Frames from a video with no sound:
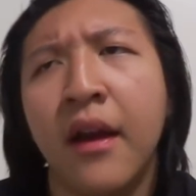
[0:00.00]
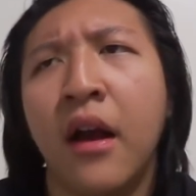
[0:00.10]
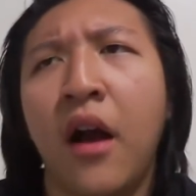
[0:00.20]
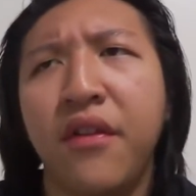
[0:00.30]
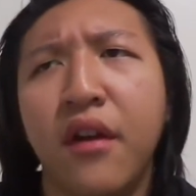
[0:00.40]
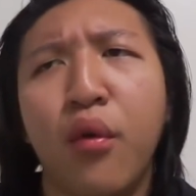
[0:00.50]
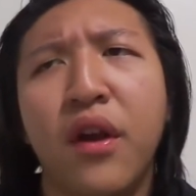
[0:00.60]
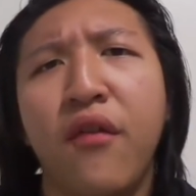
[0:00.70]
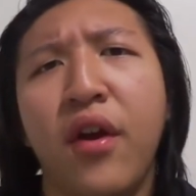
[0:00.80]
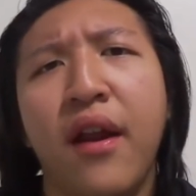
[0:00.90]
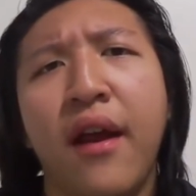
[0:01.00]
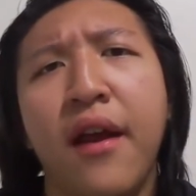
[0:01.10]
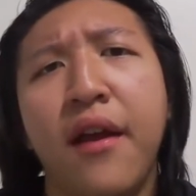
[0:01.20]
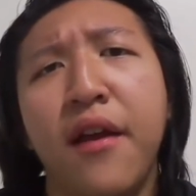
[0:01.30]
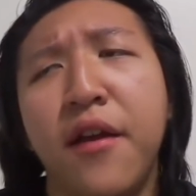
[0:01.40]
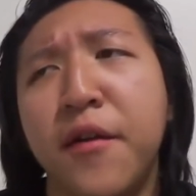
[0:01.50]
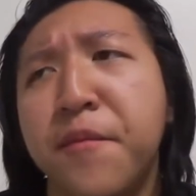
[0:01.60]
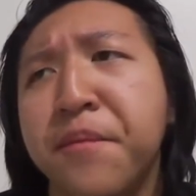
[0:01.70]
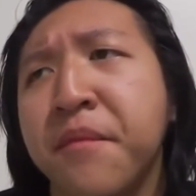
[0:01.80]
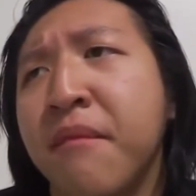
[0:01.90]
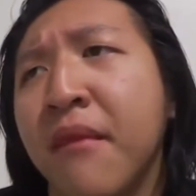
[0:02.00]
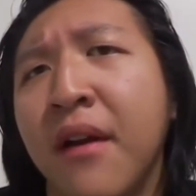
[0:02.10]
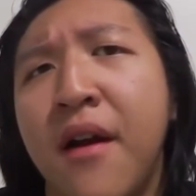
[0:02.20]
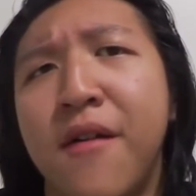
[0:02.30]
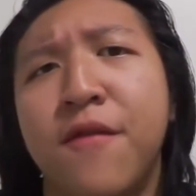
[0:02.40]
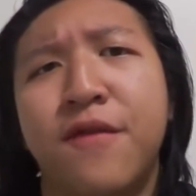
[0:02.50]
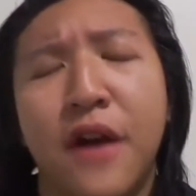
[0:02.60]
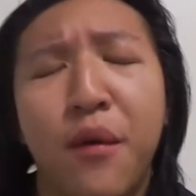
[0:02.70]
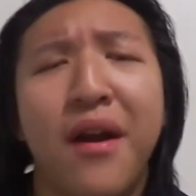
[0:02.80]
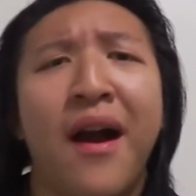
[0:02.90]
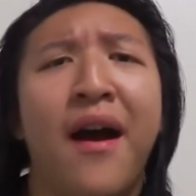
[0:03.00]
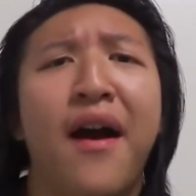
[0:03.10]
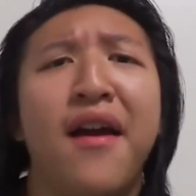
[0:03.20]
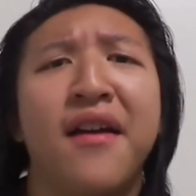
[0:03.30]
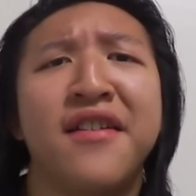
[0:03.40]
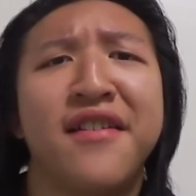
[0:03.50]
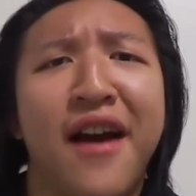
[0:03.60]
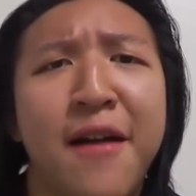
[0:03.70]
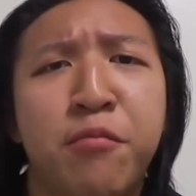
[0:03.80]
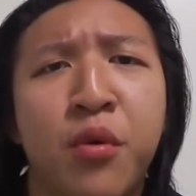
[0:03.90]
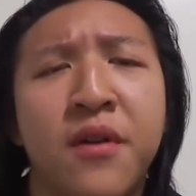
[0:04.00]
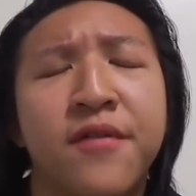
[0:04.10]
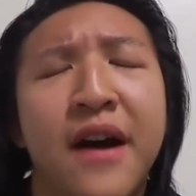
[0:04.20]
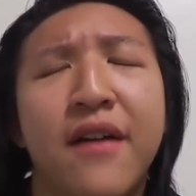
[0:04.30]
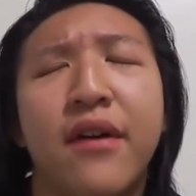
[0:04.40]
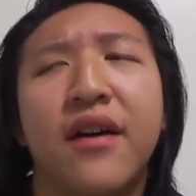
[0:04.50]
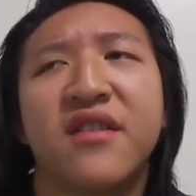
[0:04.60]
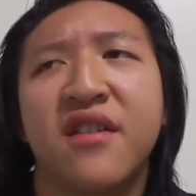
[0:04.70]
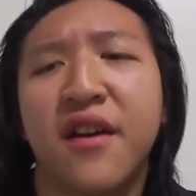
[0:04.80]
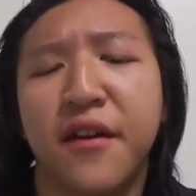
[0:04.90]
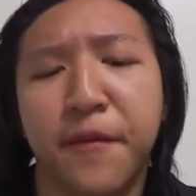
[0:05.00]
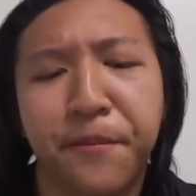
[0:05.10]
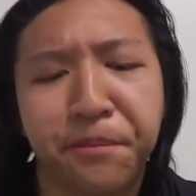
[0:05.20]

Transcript: I think I'll give it a, a very high 9.5 out of 10.